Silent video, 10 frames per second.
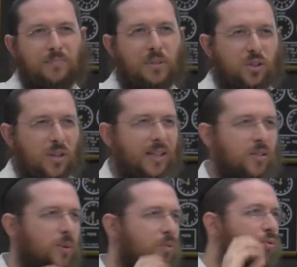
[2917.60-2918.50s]
But do,
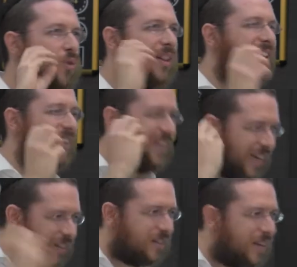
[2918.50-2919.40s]
like, do we really
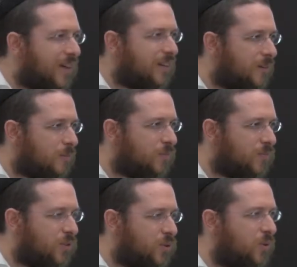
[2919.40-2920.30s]
get that?
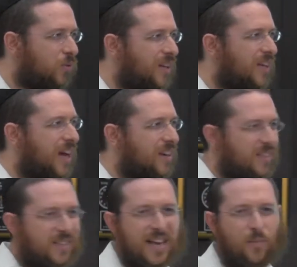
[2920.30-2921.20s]
Do we really
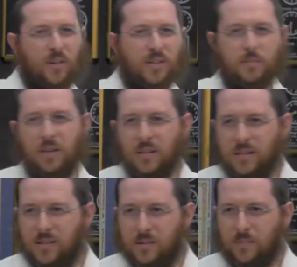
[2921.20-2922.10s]
understand what this
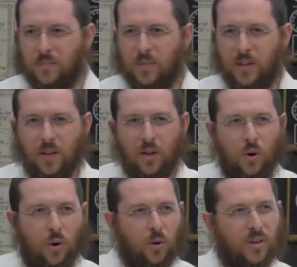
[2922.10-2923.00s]
means?
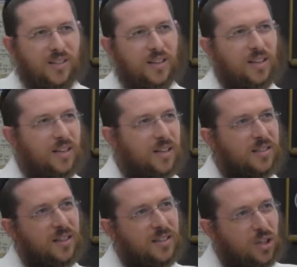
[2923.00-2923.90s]
Or is it a,
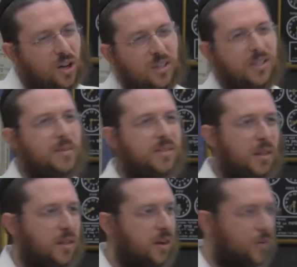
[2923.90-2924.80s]
it's, a, it's a concept, it's a
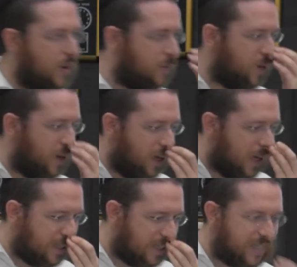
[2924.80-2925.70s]
theory?
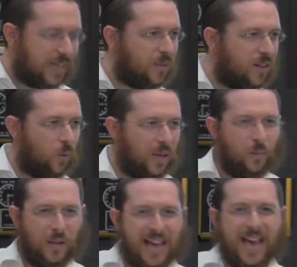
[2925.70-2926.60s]
It's, it's something that we,
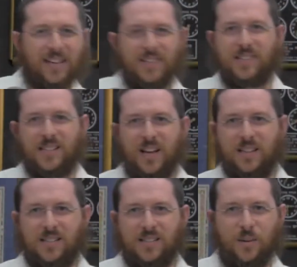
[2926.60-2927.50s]
we can
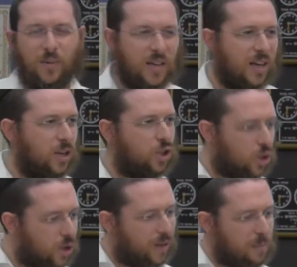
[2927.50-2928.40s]
discuss and we can
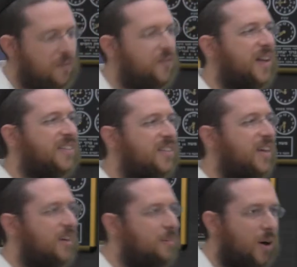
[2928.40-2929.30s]
enjoy, we can be
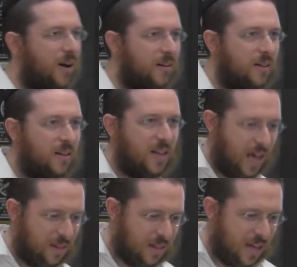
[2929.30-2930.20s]
fascinated by.
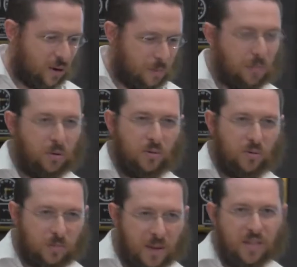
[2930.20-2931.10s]
And, and there are people who
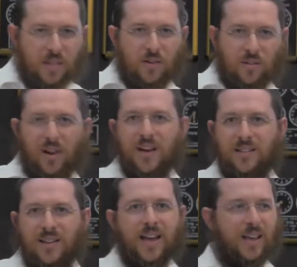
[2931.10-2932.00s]
spend their entire
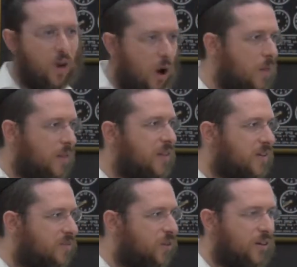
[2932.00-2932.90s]
day on
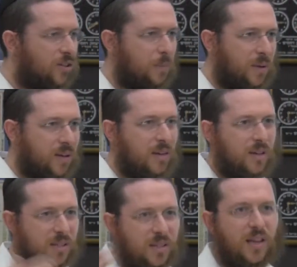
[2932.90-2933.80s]
this very topic,
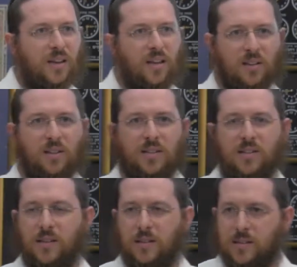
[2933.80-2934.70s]
studying into these
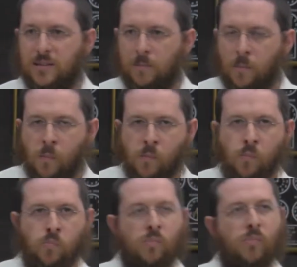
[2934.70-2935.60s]
things.
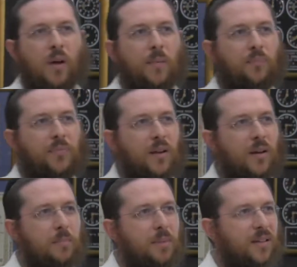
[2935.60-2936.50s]

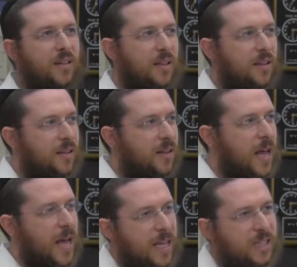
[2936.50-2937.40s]
But
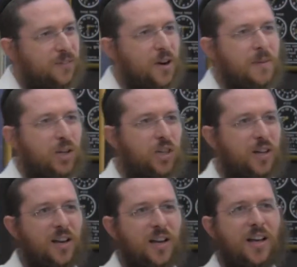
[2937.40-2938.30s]
it's very much
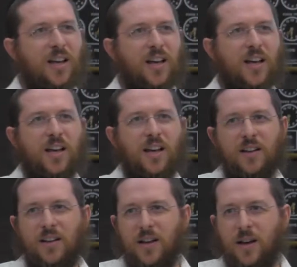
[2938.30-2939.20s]
a,
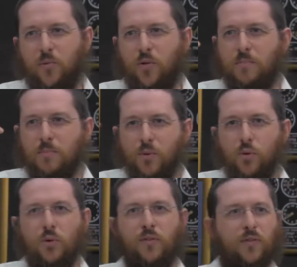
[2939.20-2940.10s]
a, a
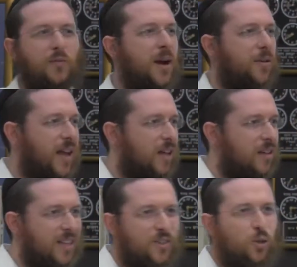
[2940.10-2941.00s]
removed from our
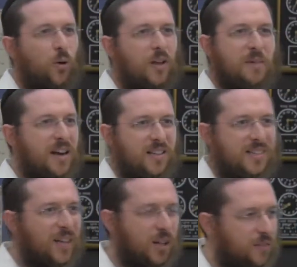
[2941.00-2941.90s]
reality. It's talking about
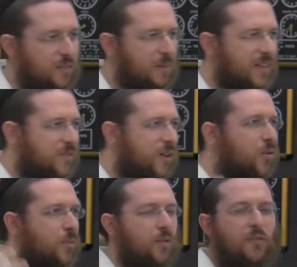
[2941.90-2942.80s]
ourselves, but it's very
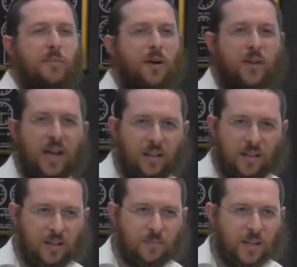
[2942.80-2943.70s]
removed from our reality.